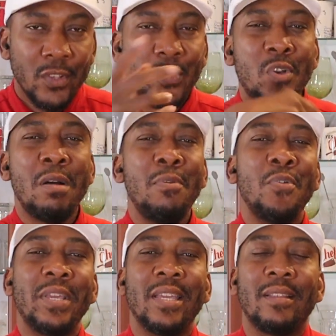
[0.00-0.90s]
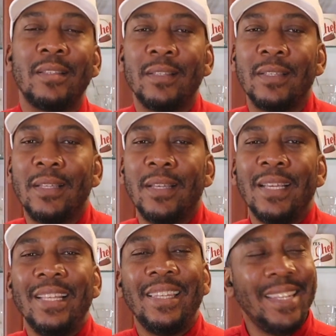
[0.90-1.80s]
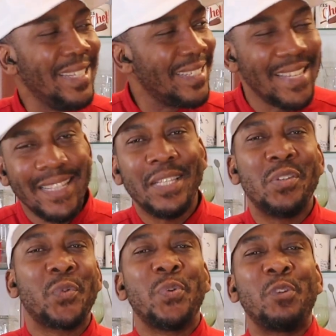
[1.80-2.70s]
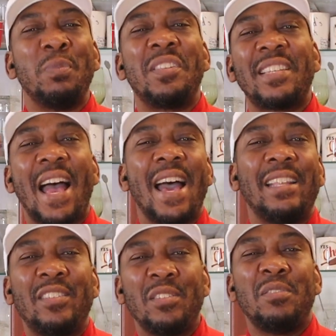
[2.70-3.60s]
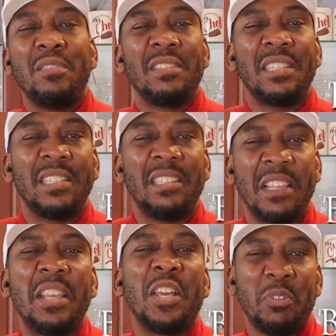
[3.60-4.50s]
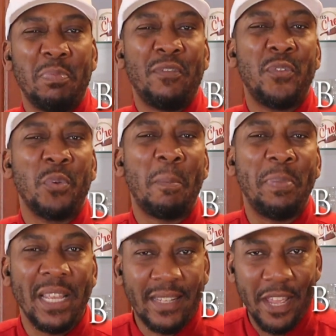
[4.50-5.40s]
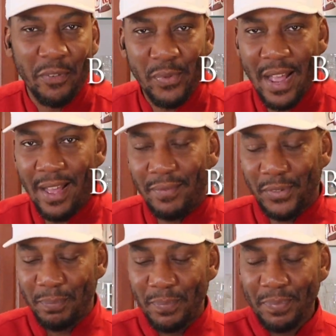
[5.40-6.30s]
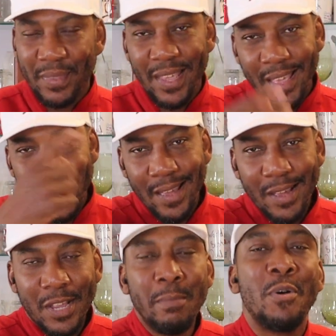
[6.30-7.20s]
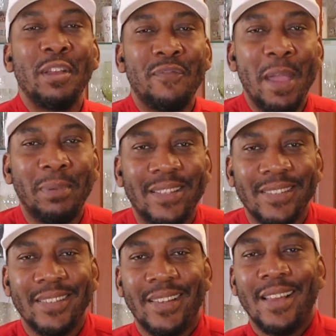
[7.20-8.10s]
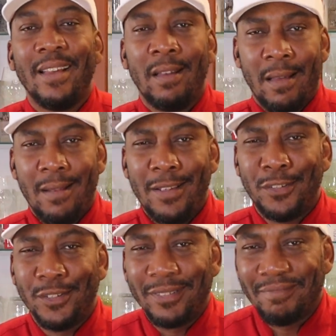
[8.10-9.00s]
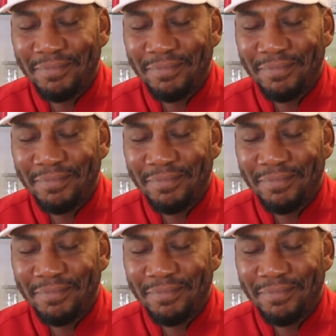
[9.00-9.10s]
So come on in. Let's get these Christmas sides together before the big day arrives. Come on in, family. Let's cook.